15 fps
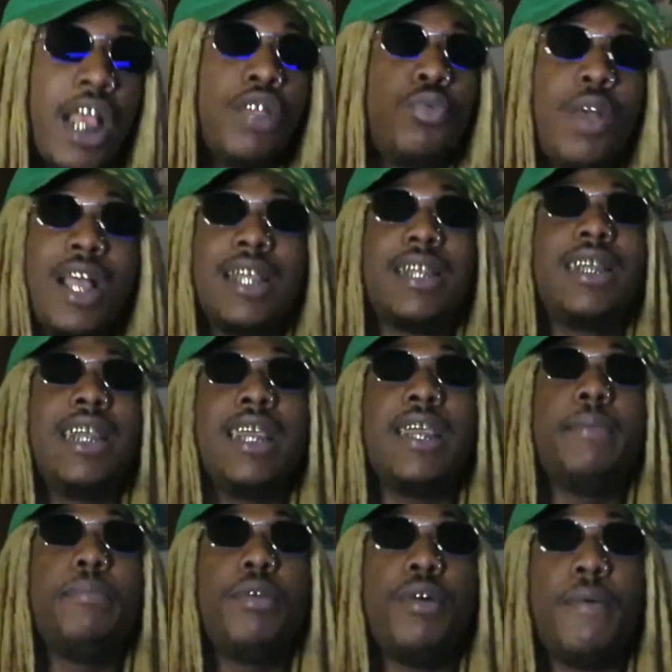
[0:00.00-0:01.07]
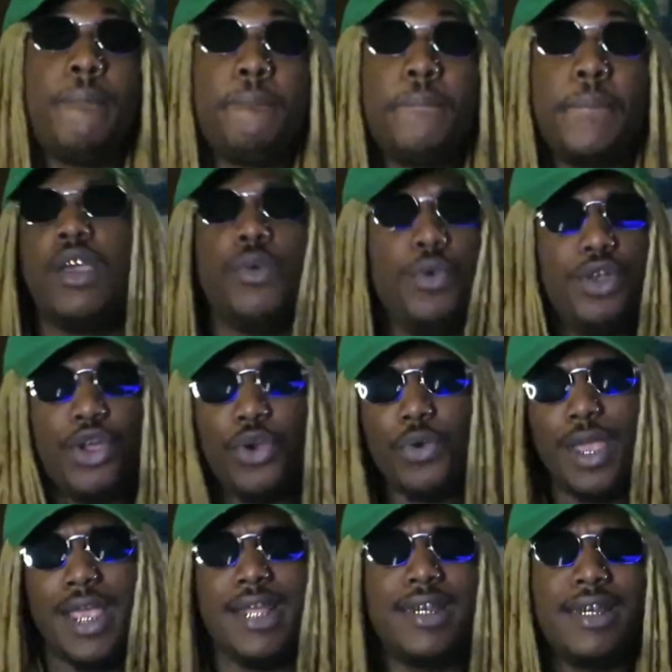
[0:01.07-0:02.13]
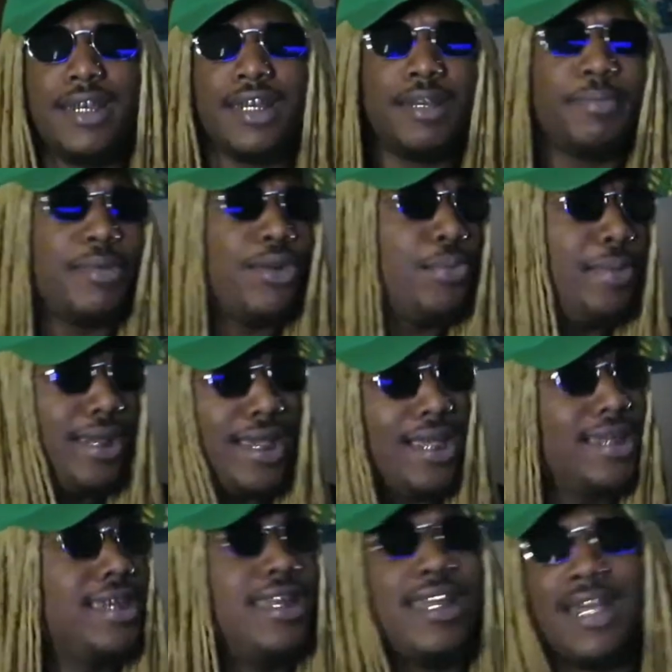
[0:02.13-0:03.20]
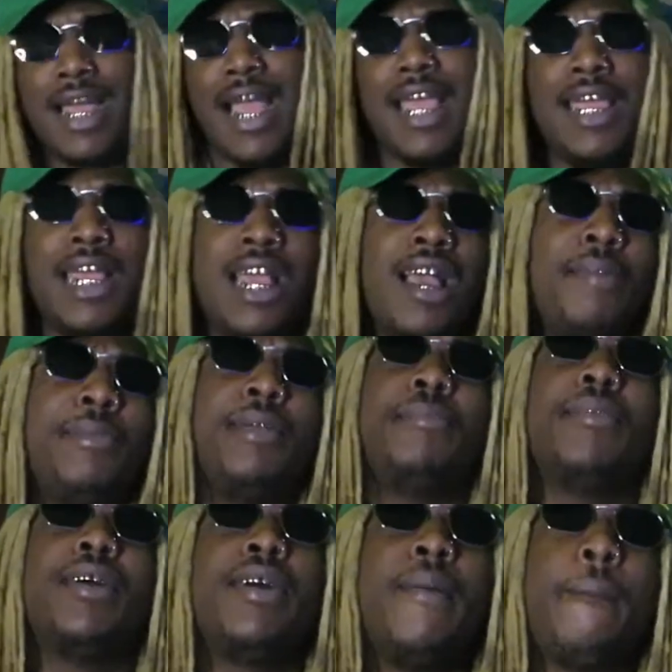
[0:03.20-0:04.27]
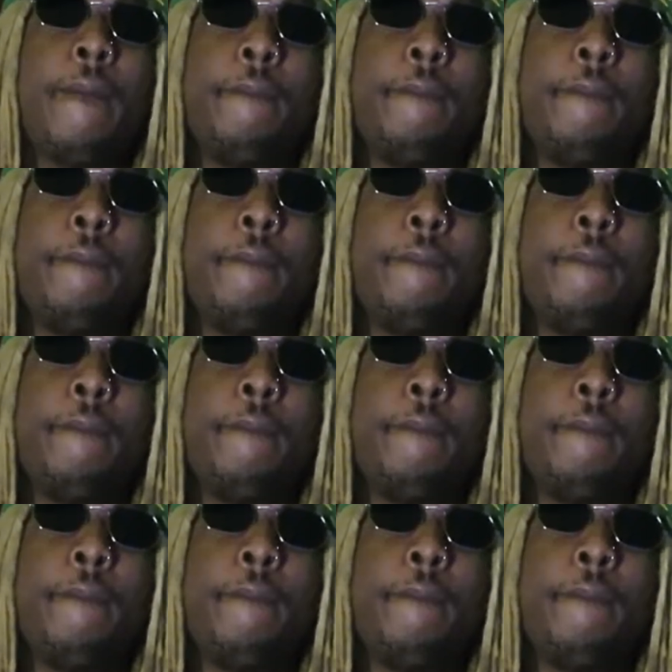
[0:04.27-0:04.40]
That's why I said, bro. We know who Ace is, bro. Because look how he coming, bro.